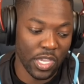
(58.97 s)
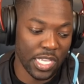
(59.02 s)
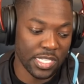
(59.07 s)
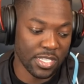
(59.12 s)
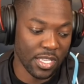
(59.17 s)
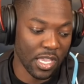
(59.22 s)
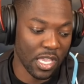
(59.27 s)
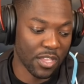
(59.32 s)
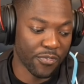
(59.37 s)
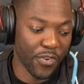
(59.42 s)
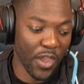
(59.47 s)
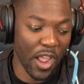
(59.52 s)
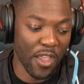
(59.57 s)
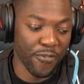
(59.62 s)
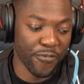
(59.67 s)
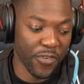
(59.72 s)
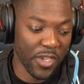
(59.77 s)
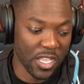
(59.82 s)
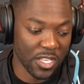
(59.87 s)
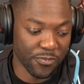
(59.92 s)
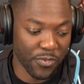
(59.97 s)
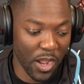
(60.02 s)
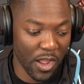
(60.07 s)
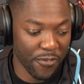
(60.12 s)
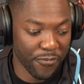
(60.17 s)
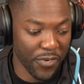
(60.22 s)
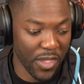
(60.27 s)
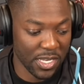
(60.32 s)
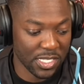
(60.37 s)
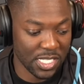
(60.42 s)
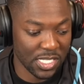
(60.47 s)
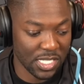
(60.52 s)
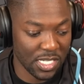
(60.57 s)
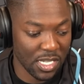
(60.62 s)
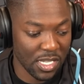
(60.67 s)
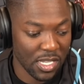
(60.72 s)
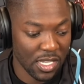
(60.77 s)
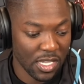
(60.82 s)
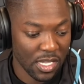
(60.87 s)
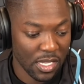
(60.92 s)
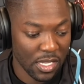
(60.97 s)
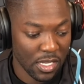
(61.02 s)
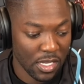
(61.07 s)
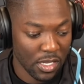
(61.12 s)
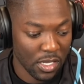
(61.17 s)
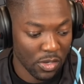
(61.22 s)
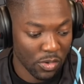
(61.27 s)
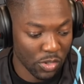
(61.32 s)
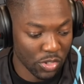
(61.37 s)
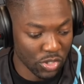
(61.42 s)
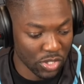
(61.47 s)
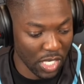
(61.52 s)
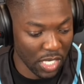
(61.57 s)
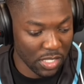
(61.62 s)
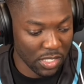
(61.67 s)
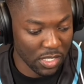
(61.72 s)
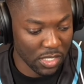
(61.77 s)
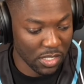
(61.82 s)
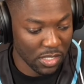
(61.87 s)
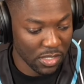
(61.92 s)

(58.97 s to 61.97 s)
it's very fantasy. What'd you say, Dylan?